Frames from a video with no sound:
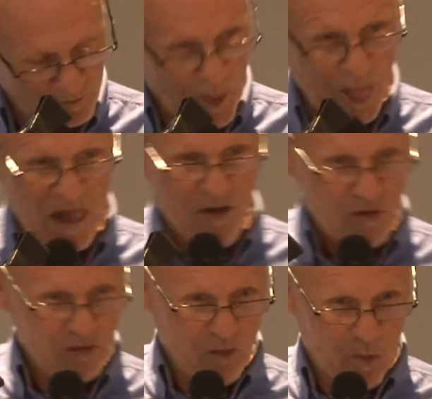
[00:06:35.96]
that's 5
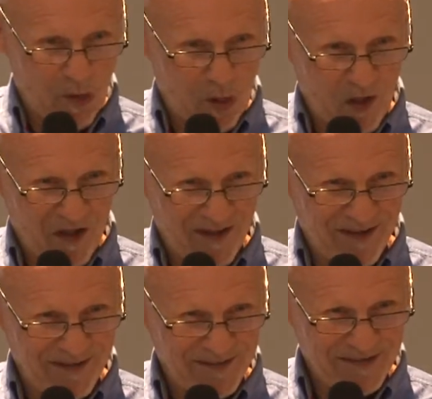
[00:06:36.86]
minutes. I'll
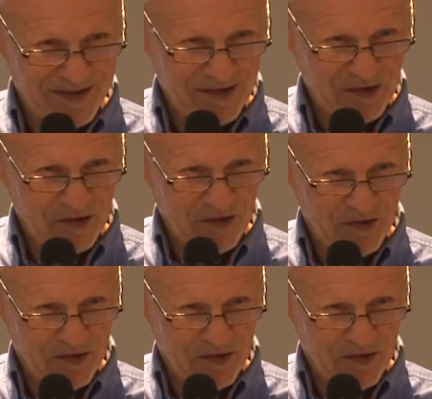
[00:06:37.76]
get you to conclude.